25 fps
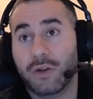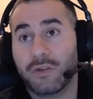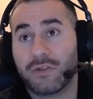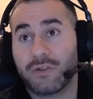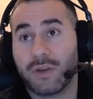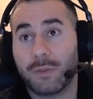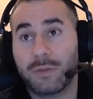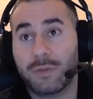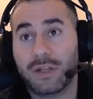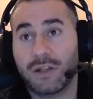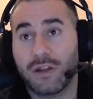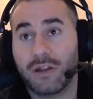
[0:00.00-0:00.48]

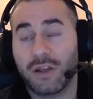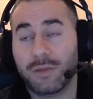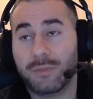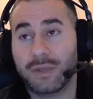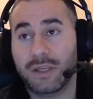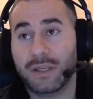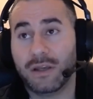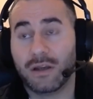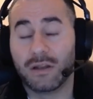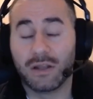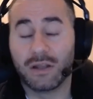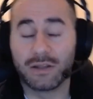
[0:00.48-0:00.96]
Somebody like
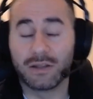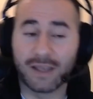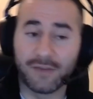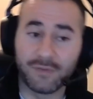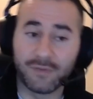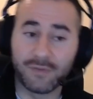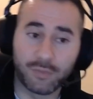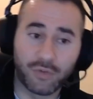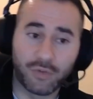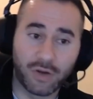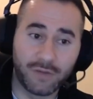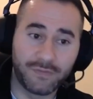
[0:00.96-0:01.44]
me, I'd like to have
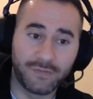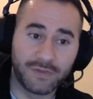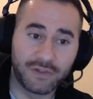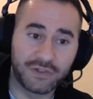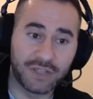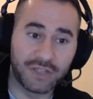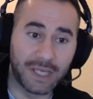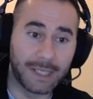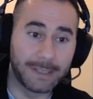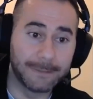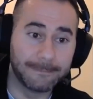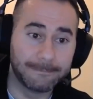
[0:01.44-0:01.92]
a private
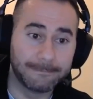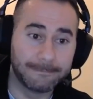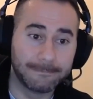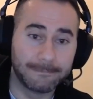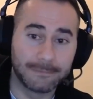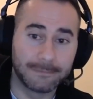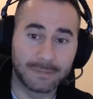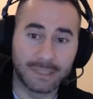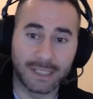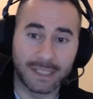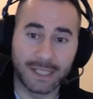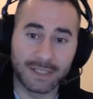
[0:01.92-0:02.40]
jet.
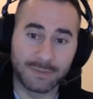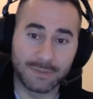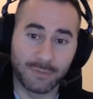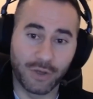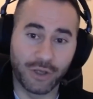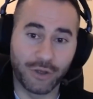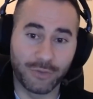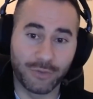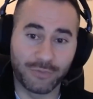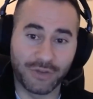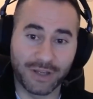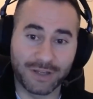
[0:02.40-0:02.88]
So that's
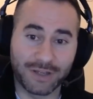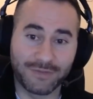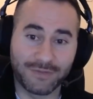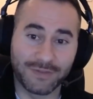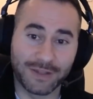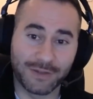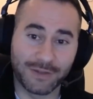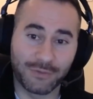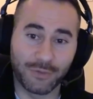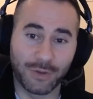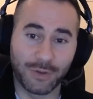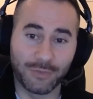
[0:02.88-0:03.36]
my objective,
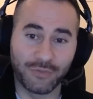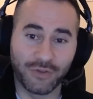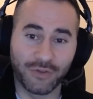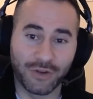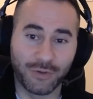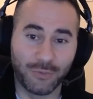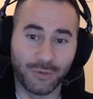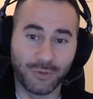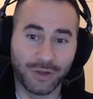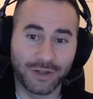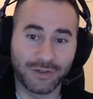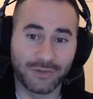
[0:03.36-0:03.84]
and that's what I'm trying
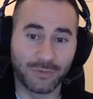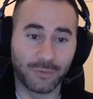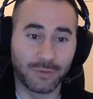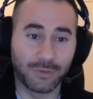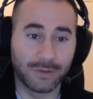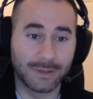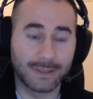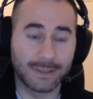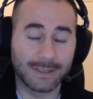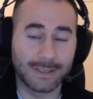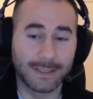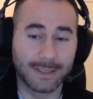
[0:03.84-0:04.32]
to work
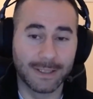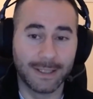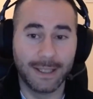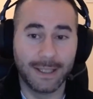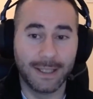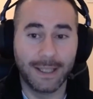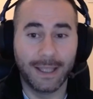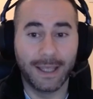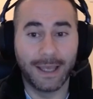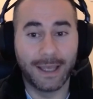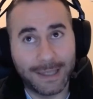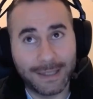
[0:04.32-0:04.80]
towards.
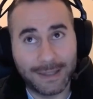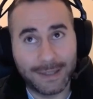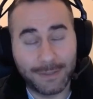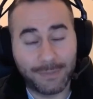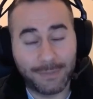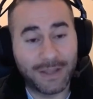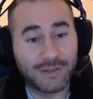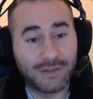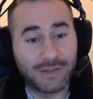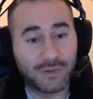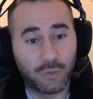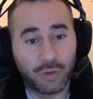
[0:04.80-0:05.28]
It
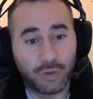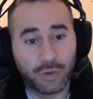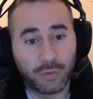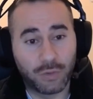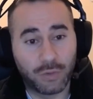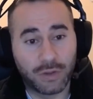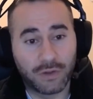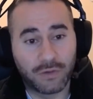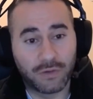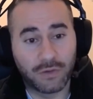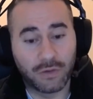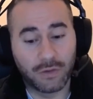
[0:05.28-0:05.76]
depends on what you
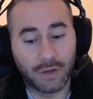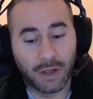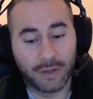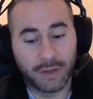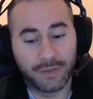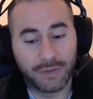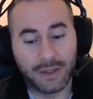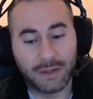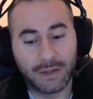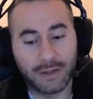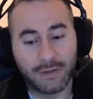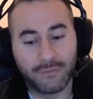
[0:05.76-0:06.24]
want to do. I
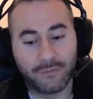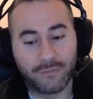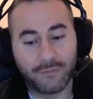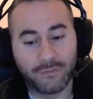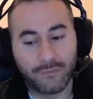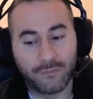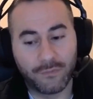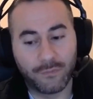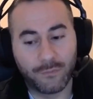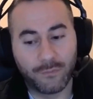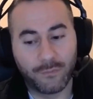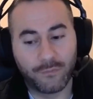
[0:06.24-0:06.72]
think
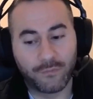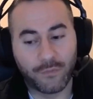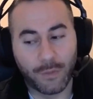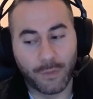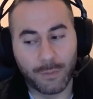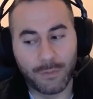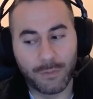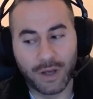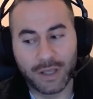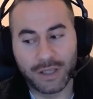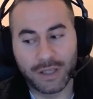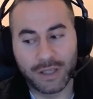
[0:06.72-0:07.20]

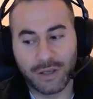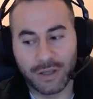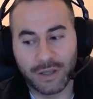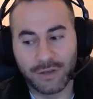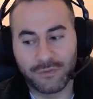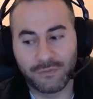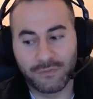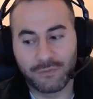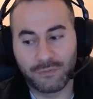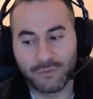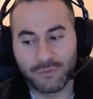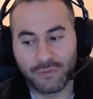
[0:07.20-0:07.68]
from my kind
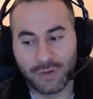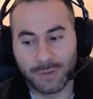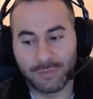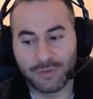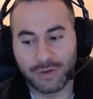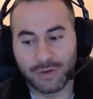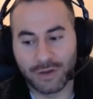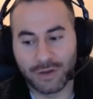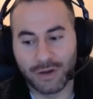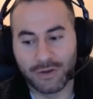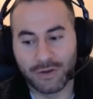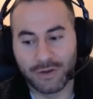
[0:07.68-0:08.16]
of
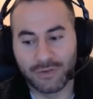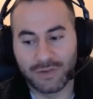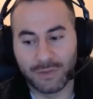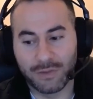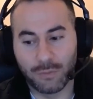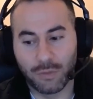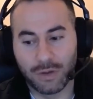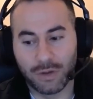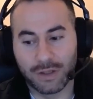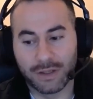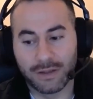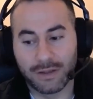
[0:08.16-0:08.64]
cryptocurrency
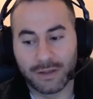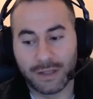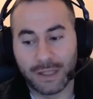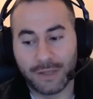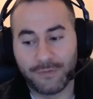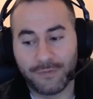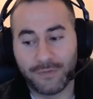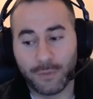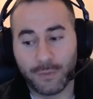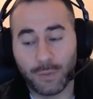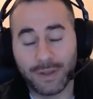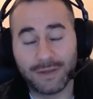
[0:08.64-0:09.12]
wallet,
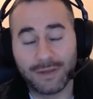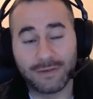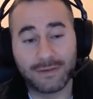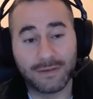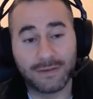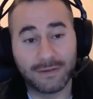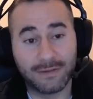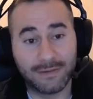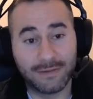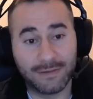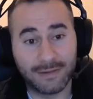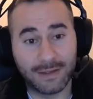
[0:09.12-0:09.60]
if it went
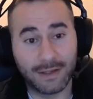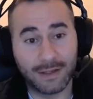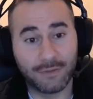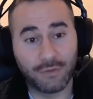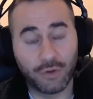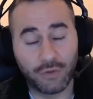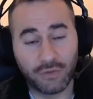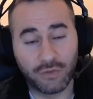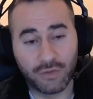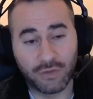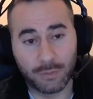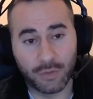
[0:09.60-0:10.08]
to
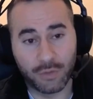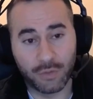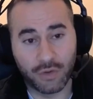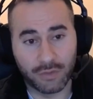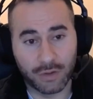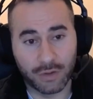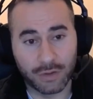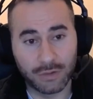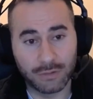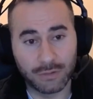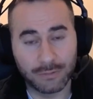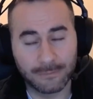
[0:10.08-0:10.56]
zero
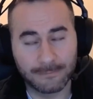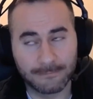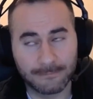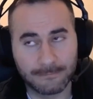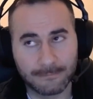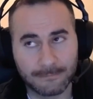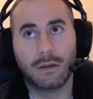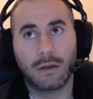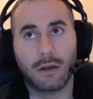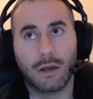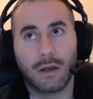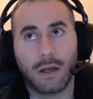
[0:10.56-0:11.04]
tomorrow,
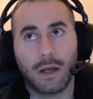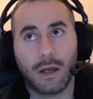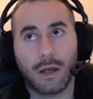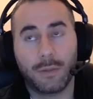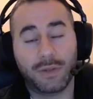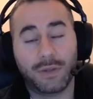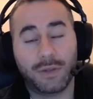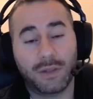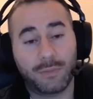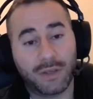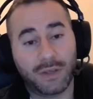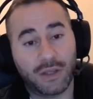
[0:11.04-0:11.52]
I'd
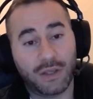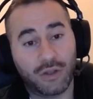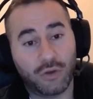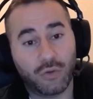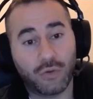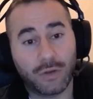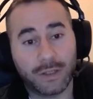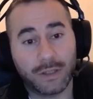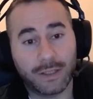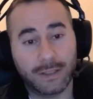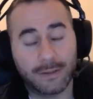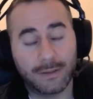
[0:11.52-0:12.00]
be a bit
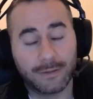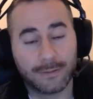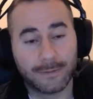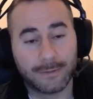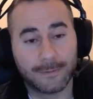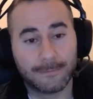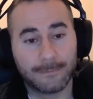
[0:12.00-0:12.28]
annoyed,